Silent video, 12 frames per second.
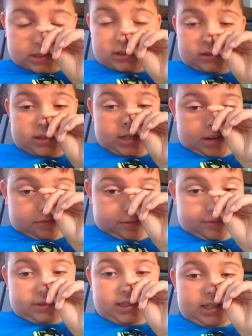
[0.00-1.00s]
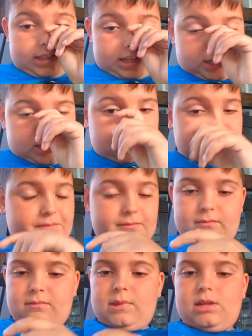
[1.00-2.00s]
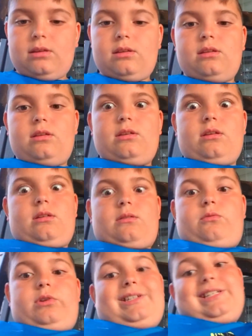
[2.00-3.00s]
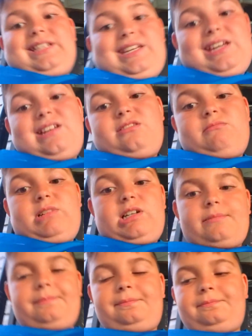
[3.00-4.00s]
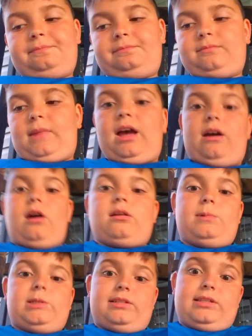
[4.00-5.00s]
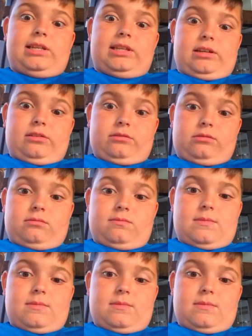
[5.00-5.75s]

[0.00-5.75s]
I'll never forget that day. What did I catch them on? I caught them on Senkos.